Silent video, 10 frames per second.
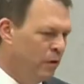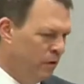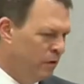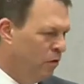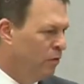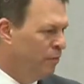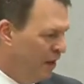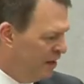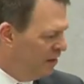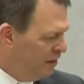murdered
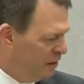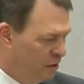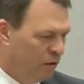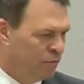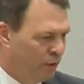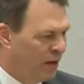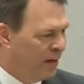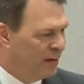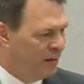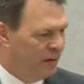cold
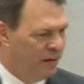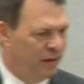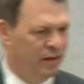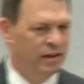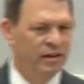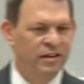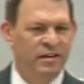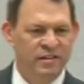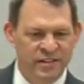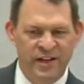blood,
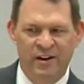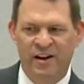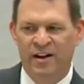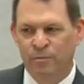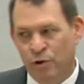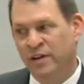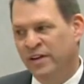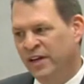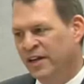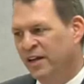Seairaha and
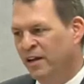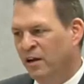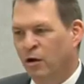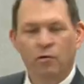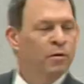Brittany,